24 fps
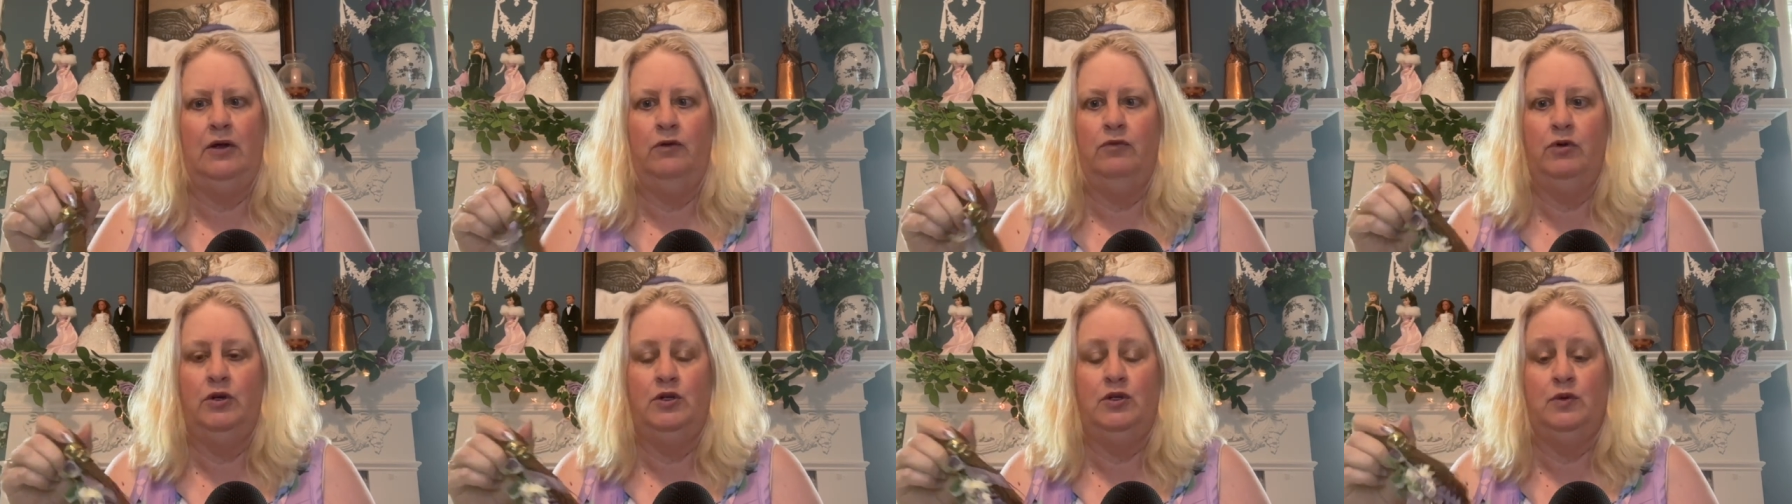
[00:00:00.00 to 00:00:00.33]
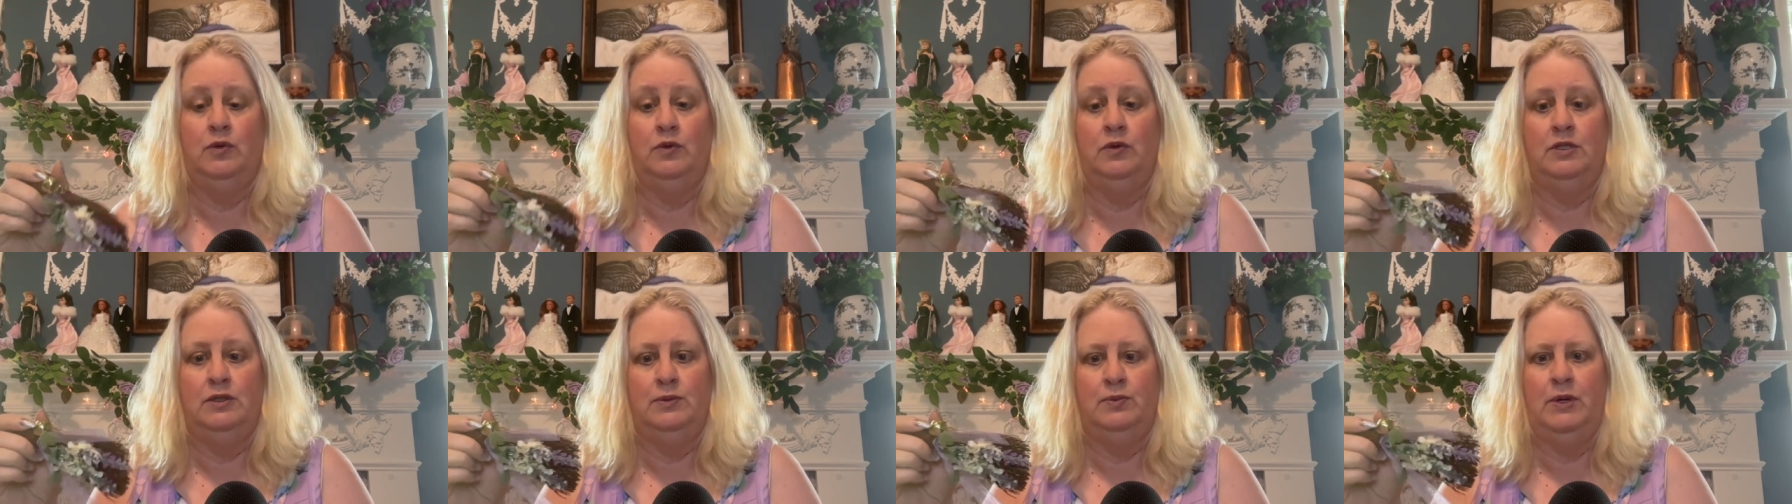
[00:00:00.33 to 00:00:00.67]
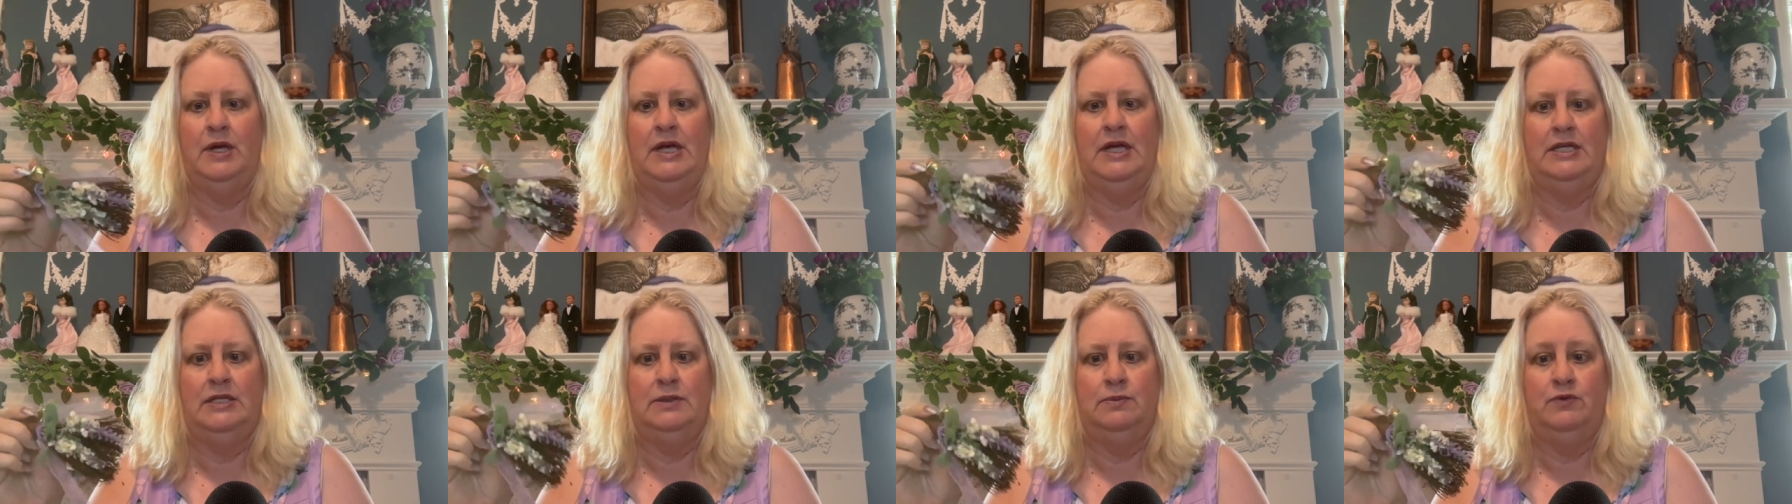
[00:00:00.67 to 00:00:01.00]
ritual
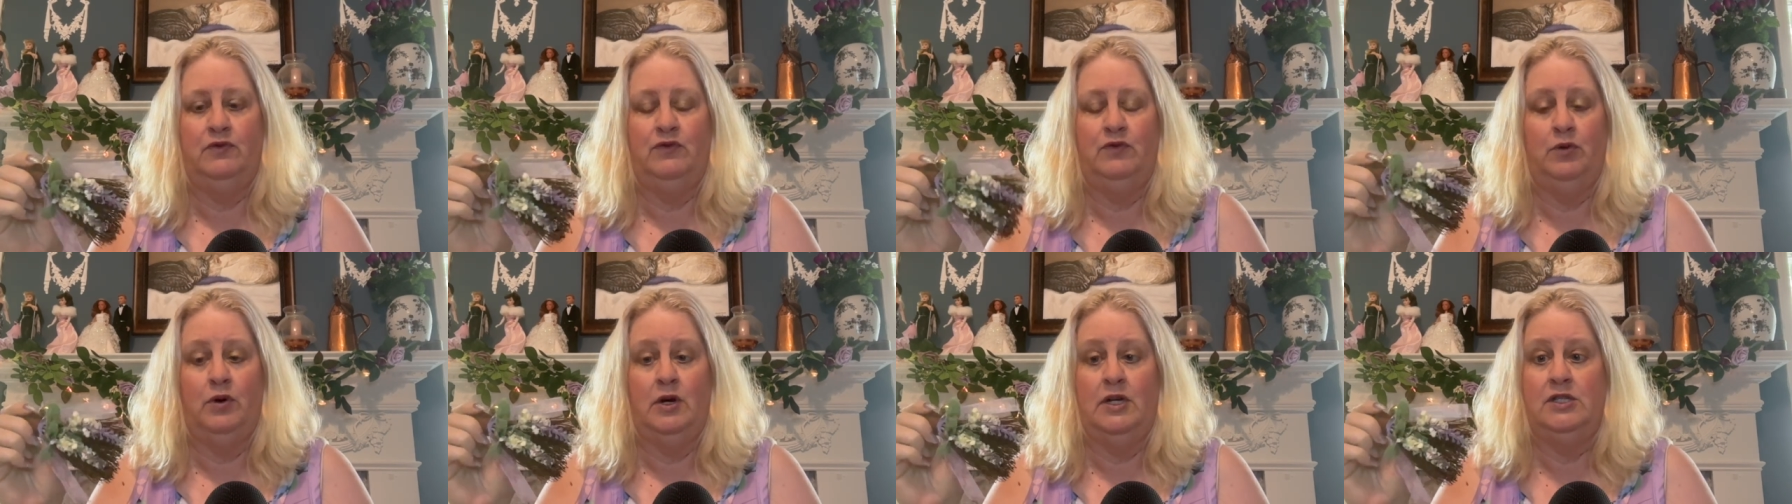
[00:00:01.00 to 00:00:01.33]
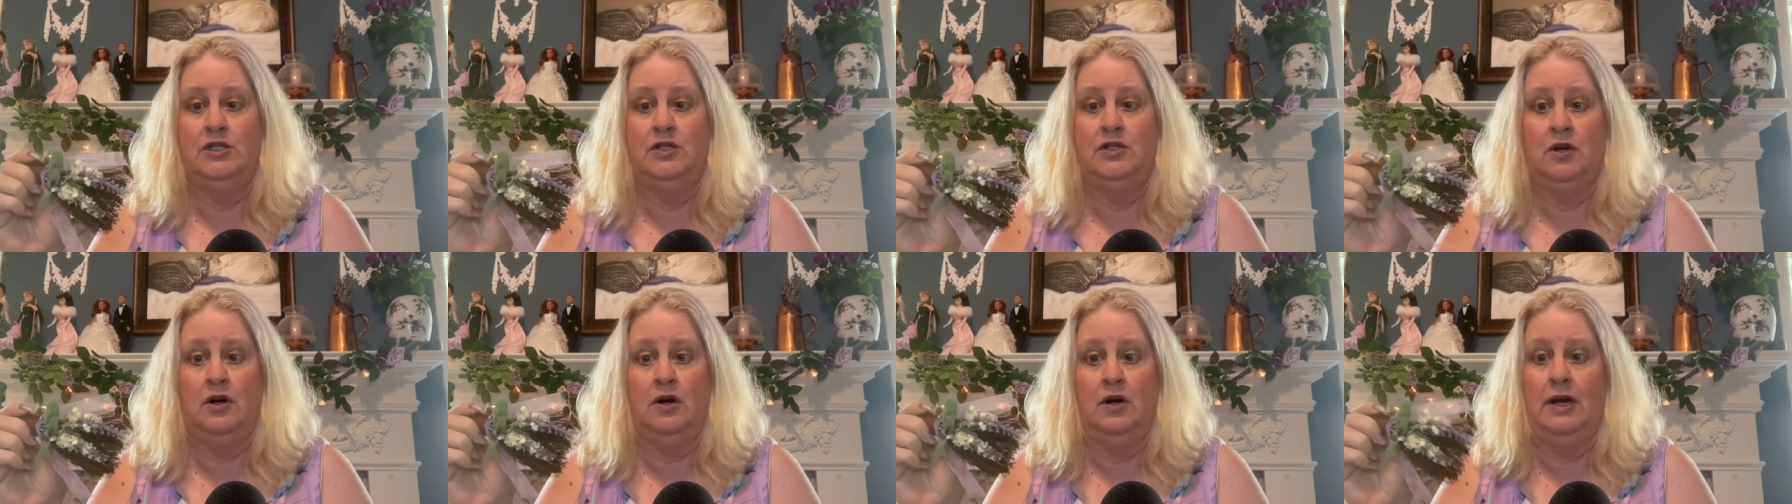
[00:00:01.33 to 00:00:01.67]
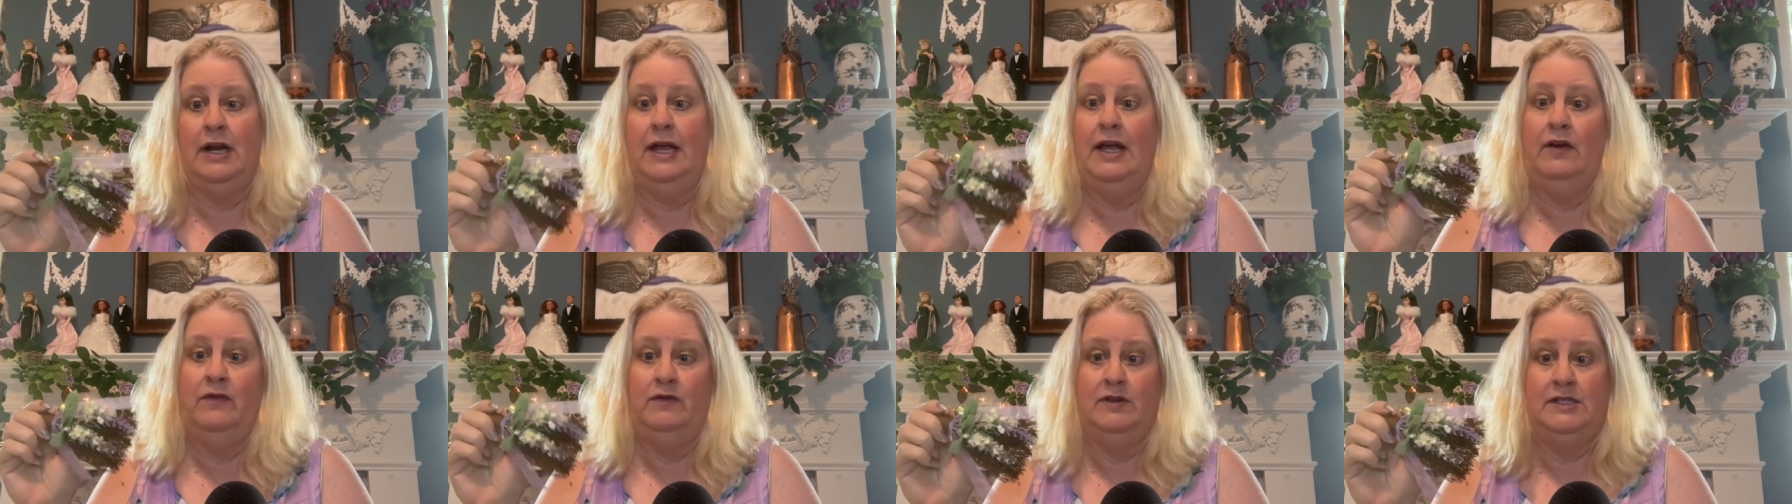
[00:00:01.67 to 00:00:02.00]
space before I start
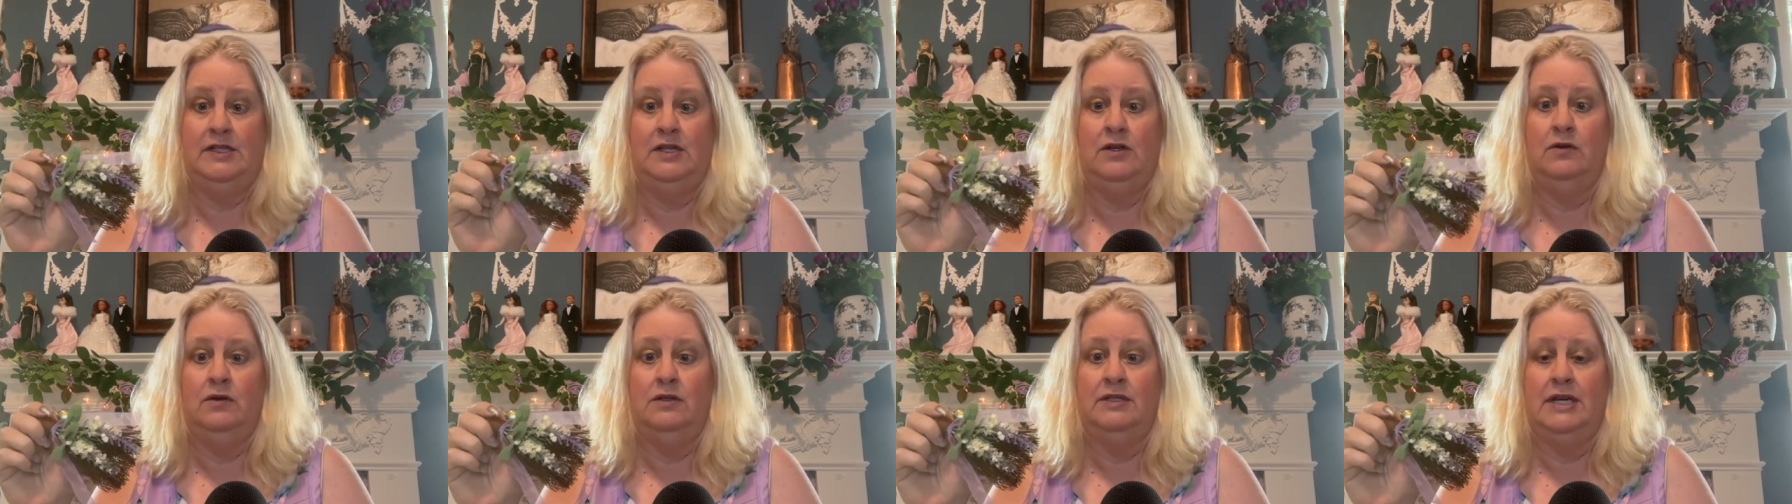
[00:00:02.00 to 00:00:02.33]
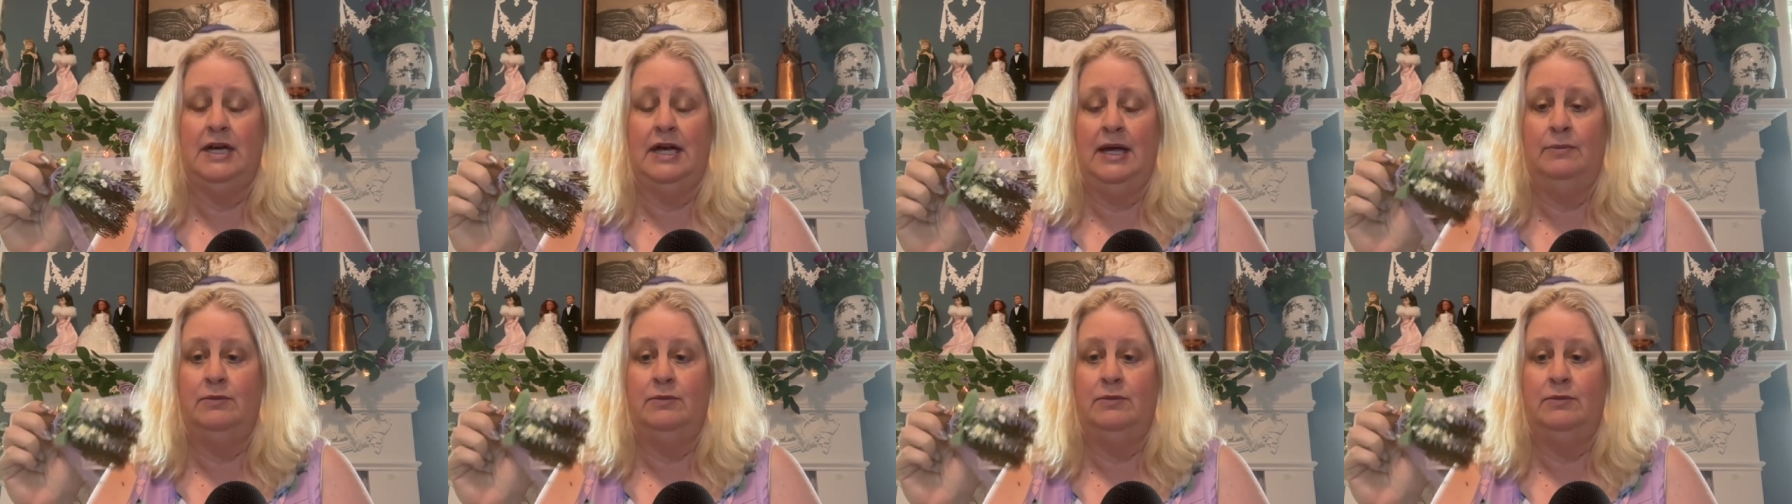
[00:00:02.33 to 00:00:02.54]
every single time.